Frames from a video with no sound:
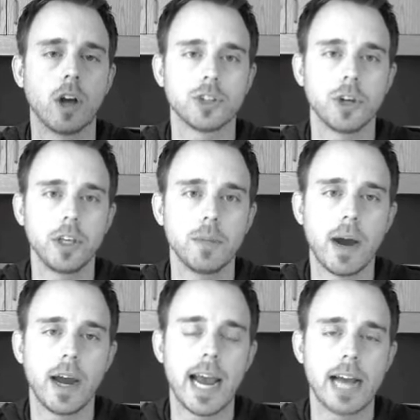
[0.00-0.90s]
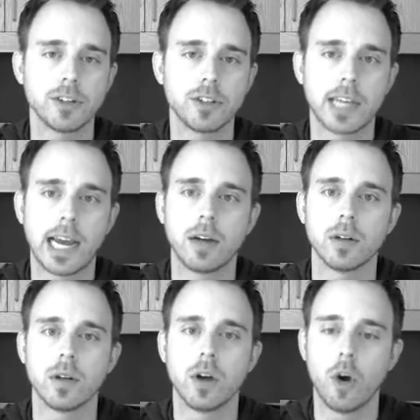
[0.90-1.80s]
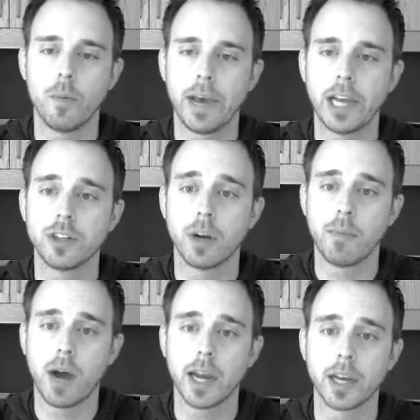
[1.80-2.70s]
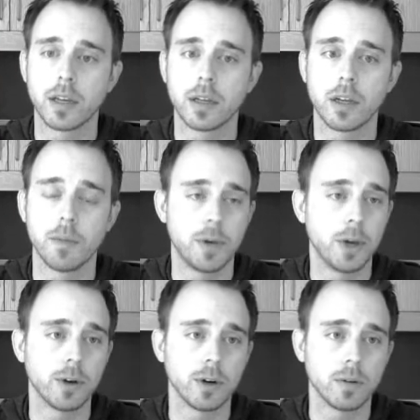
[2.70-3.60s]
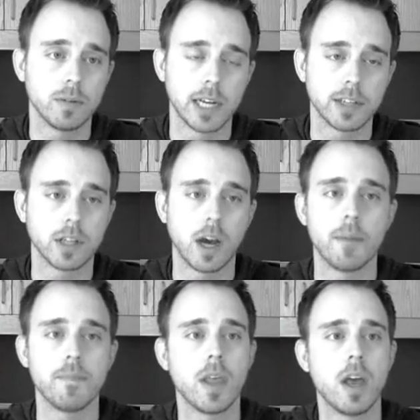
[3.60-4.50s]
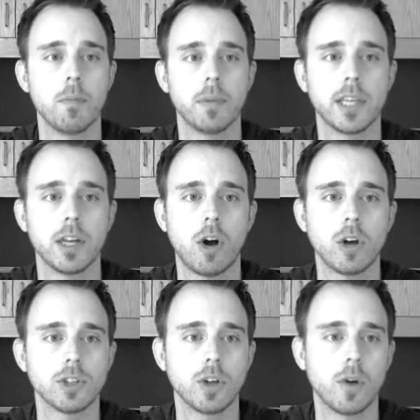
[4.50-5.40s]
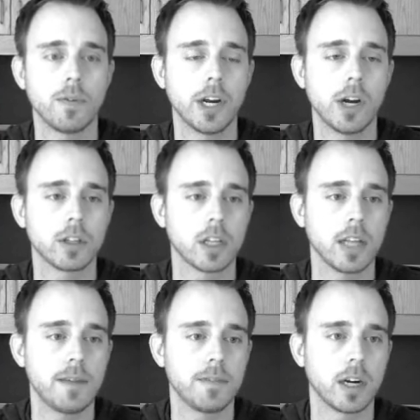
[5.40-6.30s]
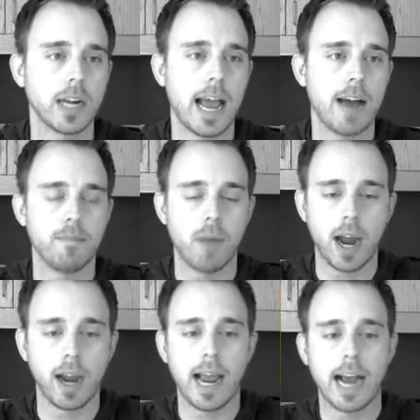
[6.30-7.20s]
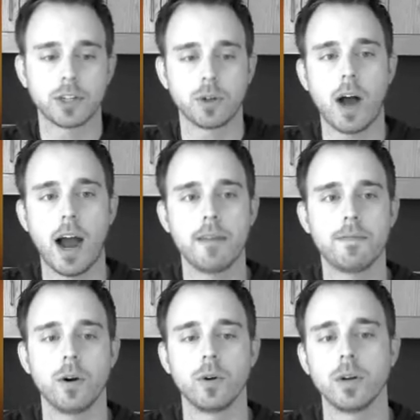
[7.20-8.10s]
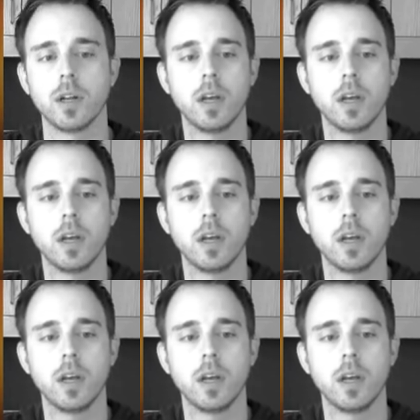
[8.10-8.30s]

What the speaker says: show you my Hazard Scout homepage on my computer desktop, but then also over here on the left, I'm going to have my actual iPhone